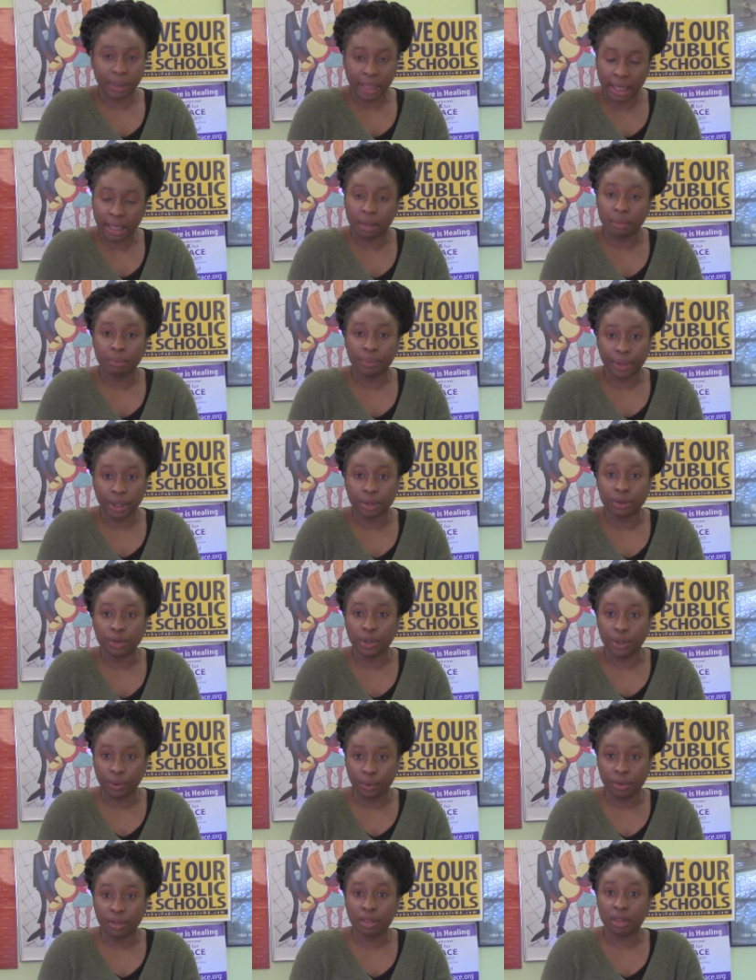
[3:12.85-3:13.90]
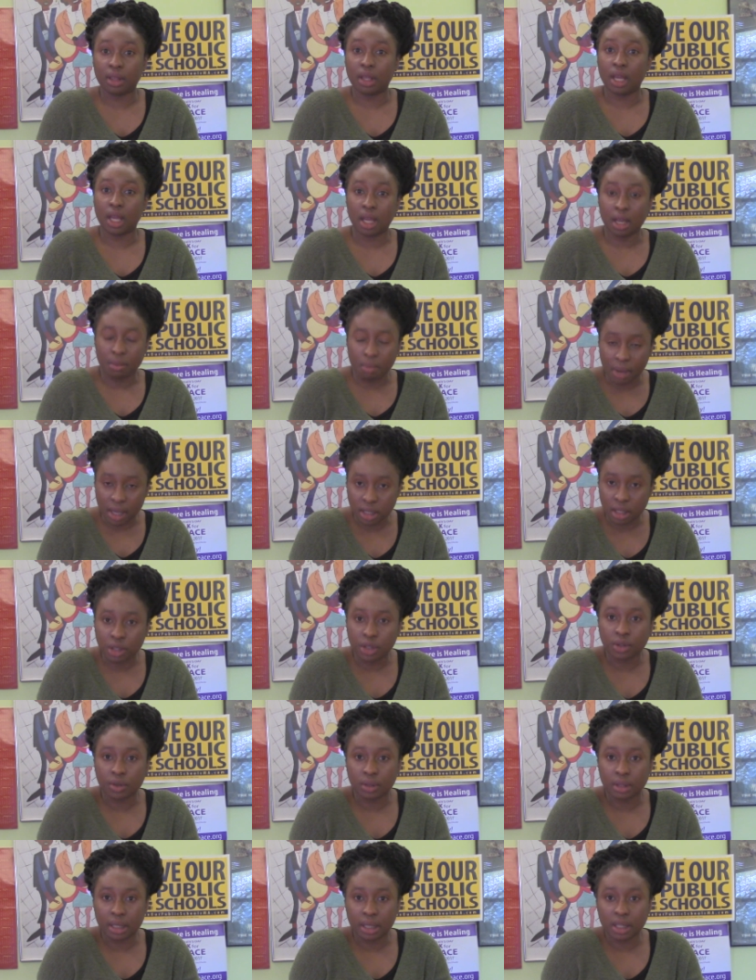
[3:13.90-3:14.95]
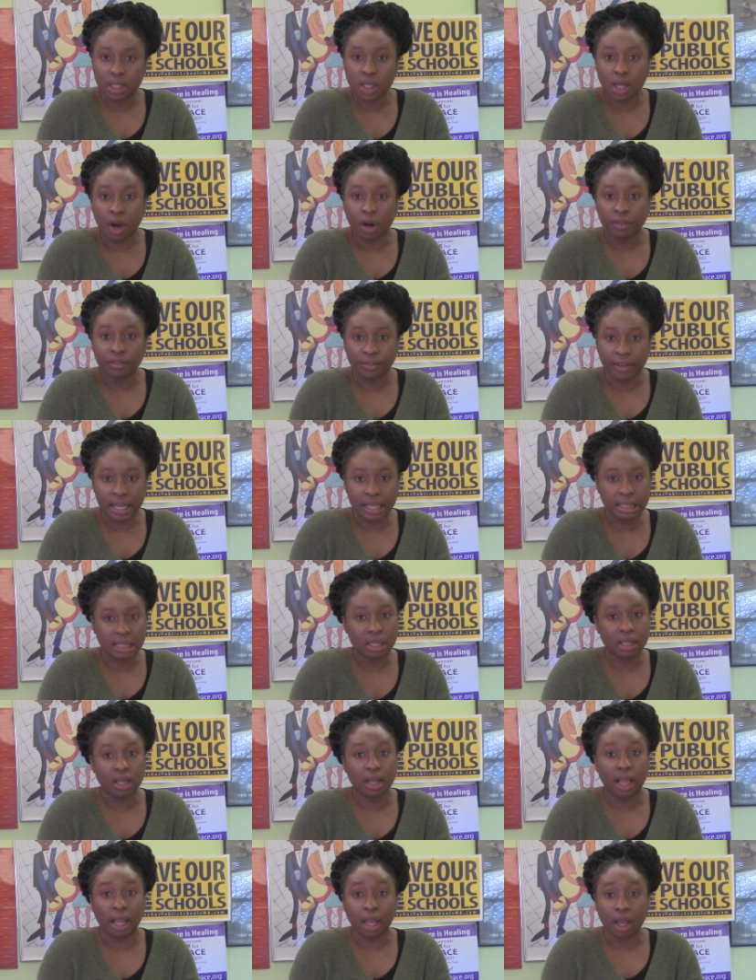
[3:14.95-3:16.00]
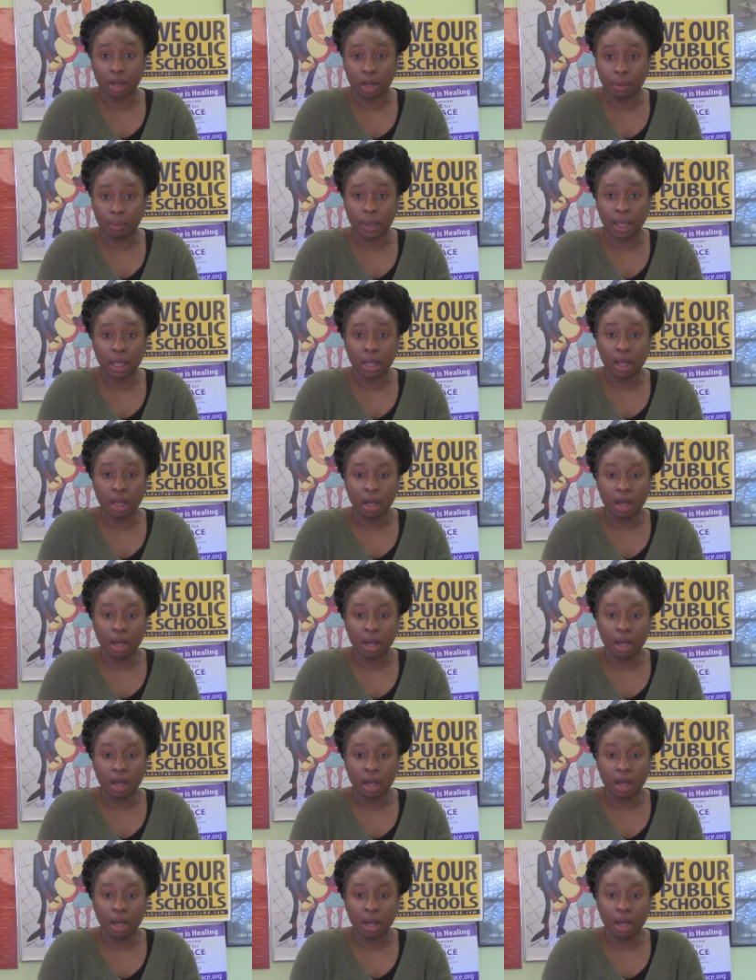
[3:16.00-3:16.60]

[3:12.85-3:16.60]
Black and brown youth in Massachusetts are facing economic